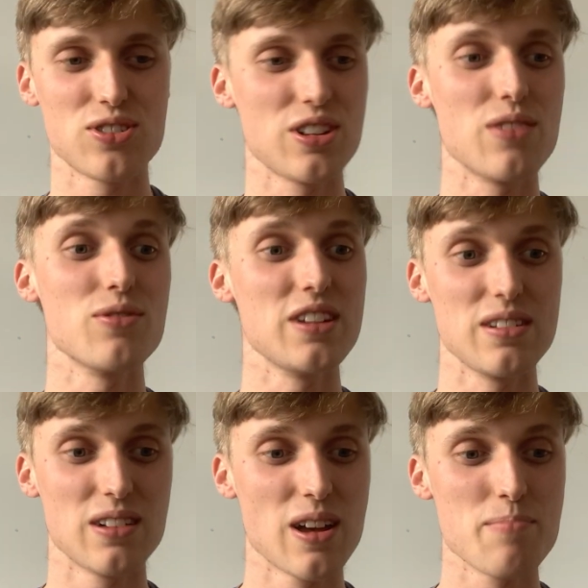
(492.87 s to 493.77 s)

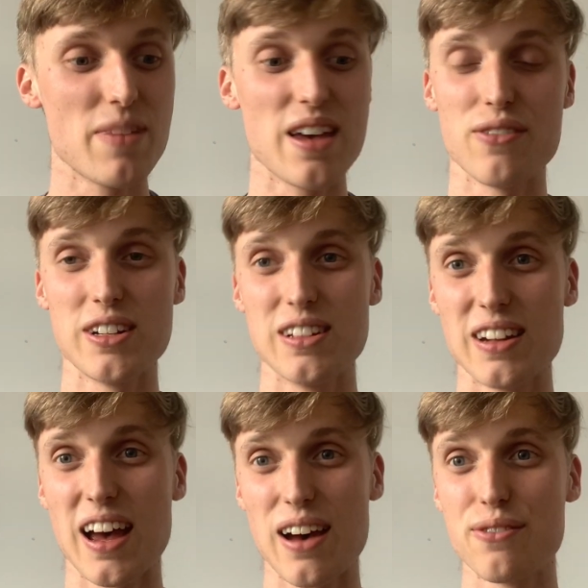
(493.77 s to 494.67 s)
generally bet if I
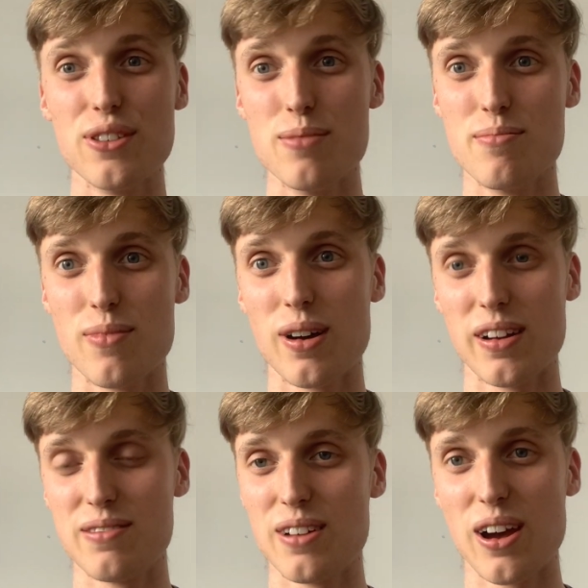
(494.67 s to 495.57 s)
didn't have them,
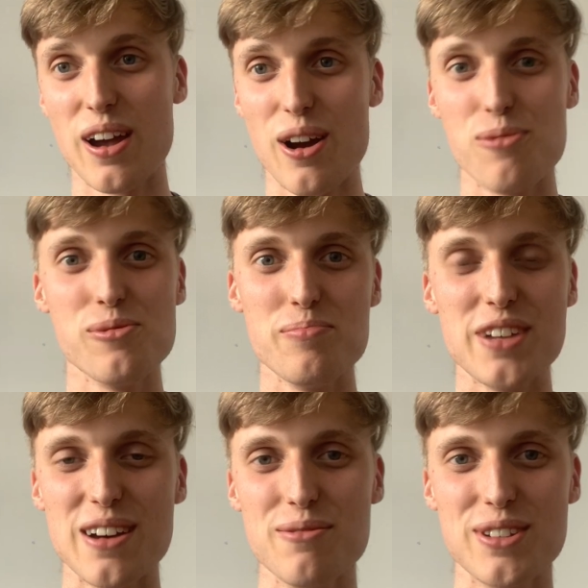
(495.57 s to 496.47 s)
I wouldn't
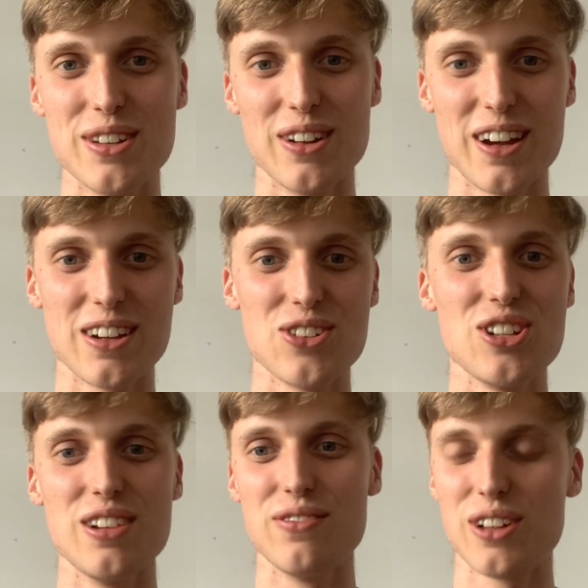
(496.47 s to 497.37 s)
be able to like
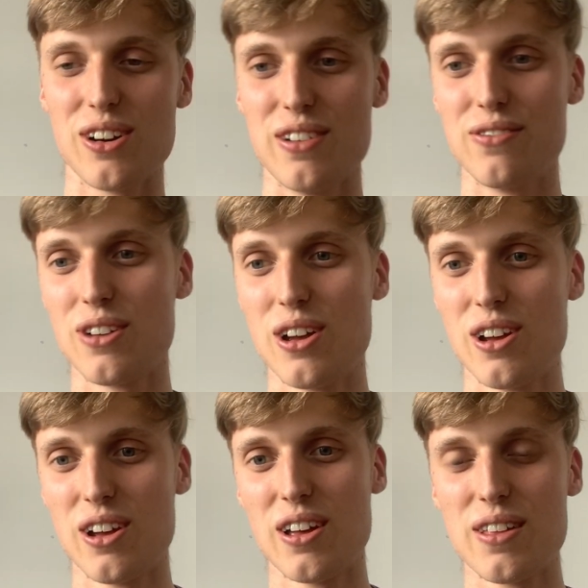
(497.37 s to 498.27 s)
achieve the kind of
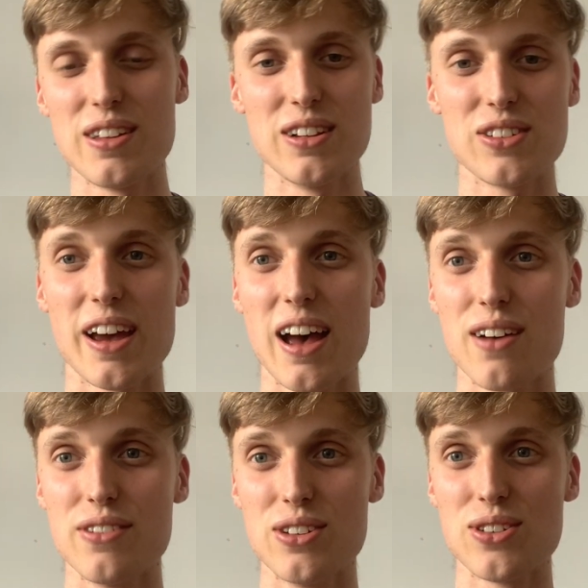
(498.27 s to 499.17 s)
things I
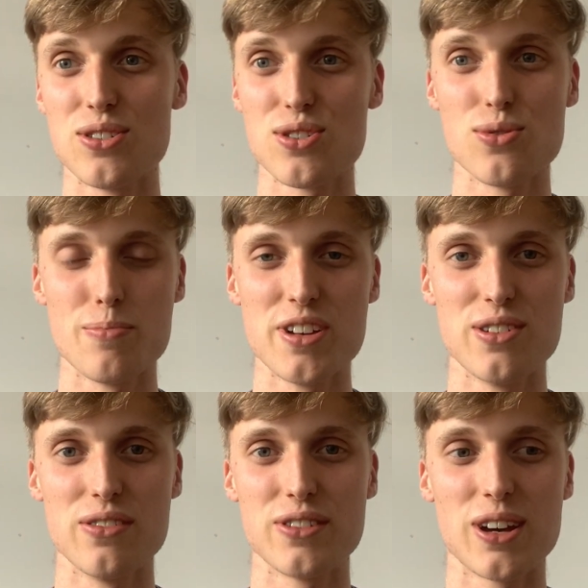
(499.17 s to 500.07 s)
have in such a short
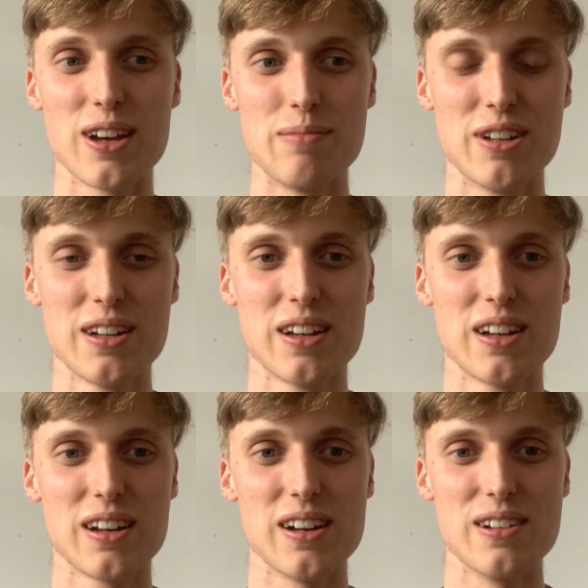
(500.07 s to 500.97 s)
period of time.
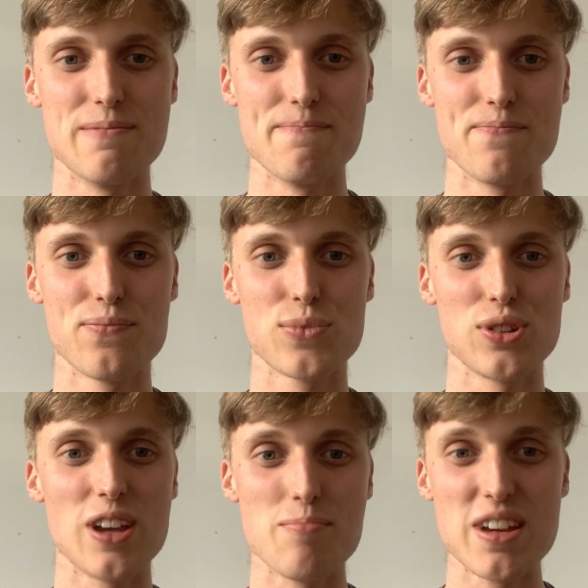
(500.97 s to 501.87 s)

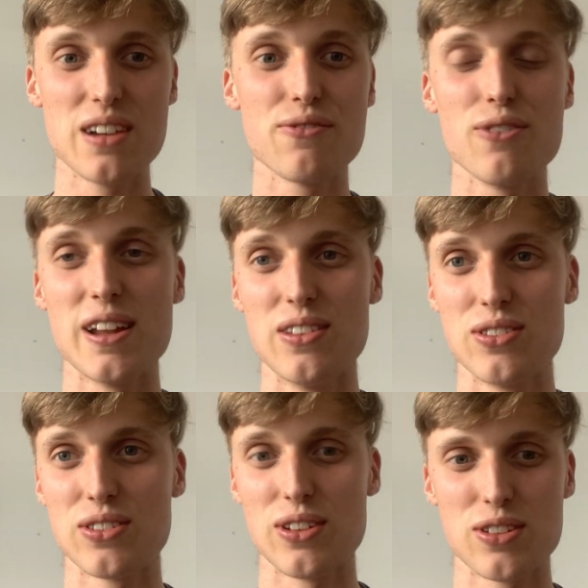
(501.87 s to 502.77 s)
So yeah, make
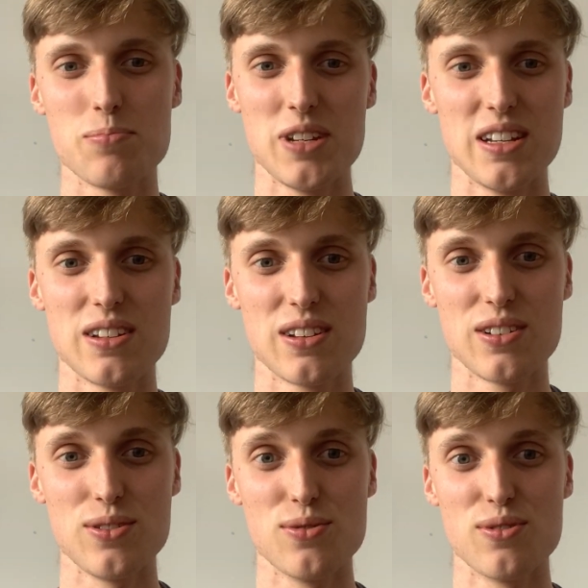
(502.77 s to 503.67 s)
friends that speak
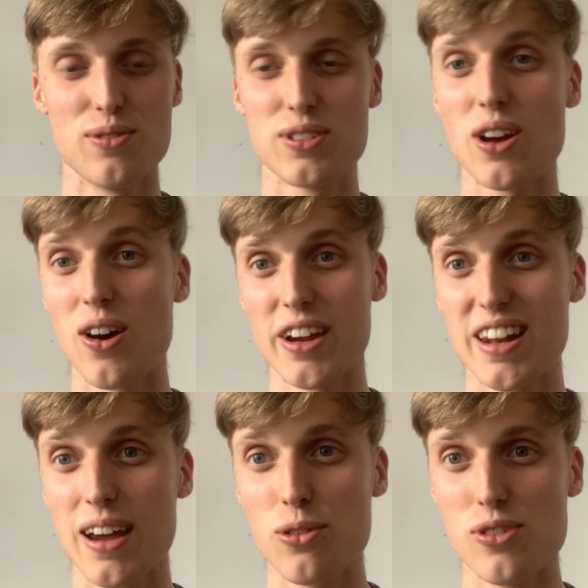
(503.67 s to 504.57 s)
your target
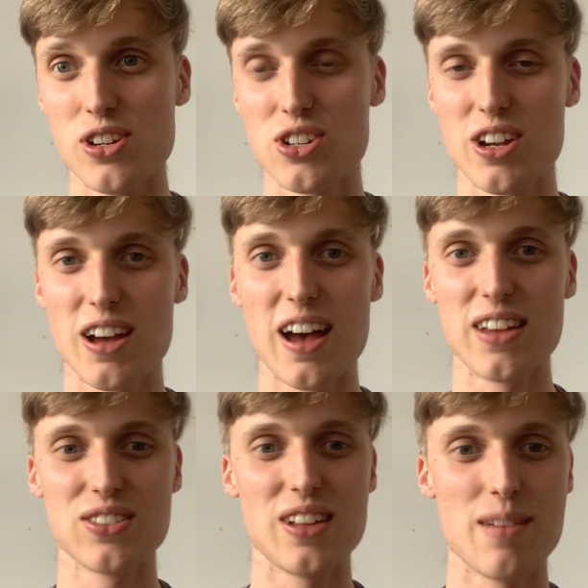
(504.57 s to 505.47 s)
language
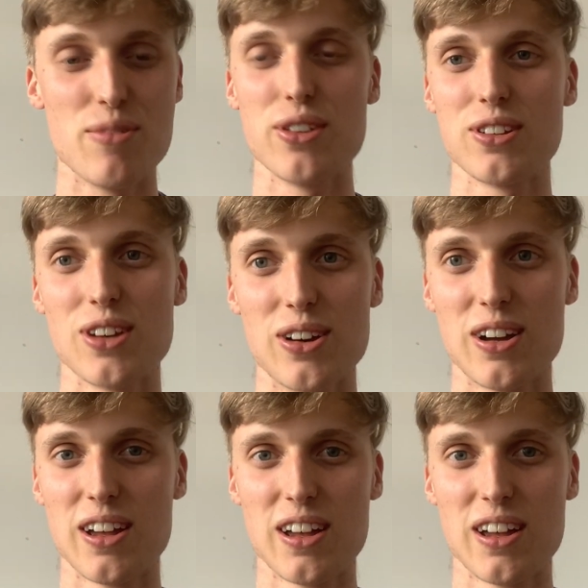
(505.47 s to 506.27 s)
as their mother tongue,